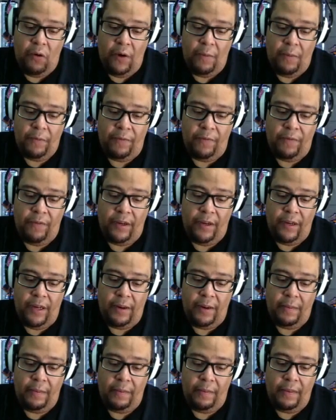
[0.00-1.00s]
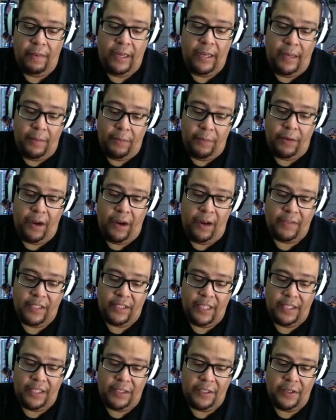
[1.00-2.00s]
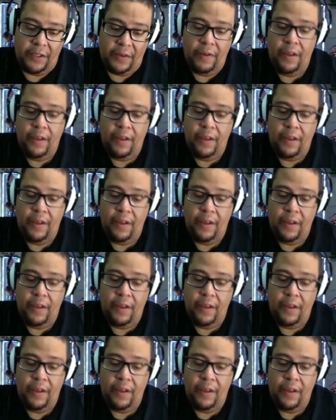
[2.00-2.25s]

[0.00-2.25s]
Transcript: improvisational.